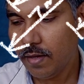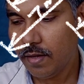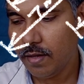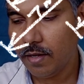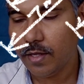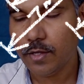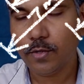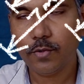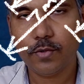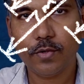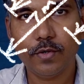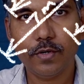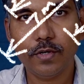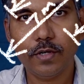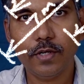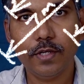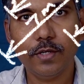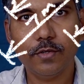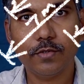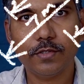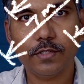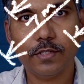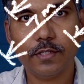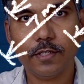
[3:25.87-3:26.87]
You could
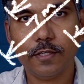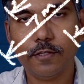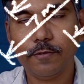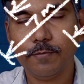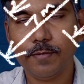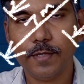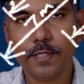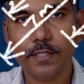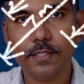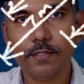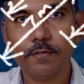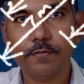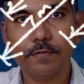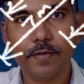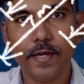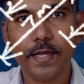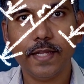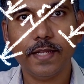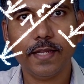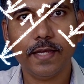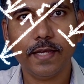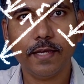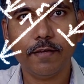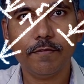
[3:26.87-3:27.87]
use this expression,
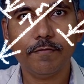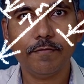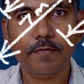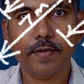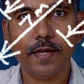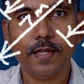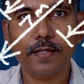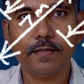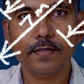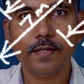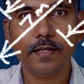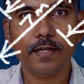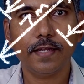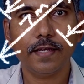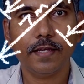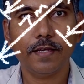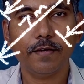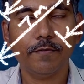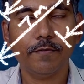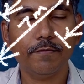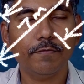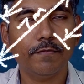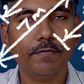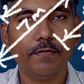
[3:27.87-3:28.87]
find the f and set a
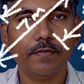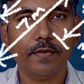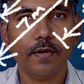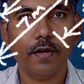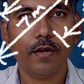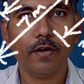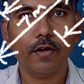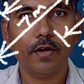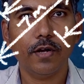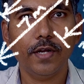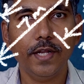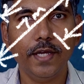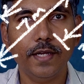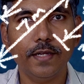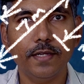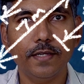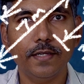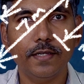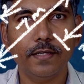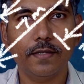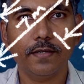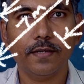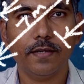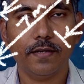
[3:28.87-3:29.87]
f
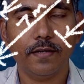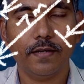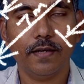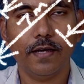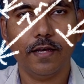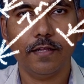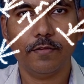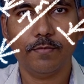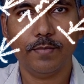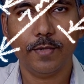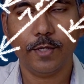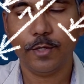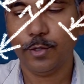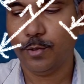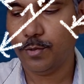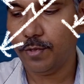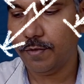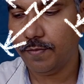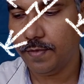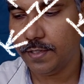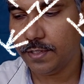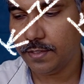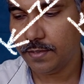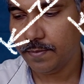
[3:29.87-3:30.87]
accordingly as per your
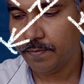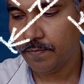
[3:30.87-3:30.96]
wish.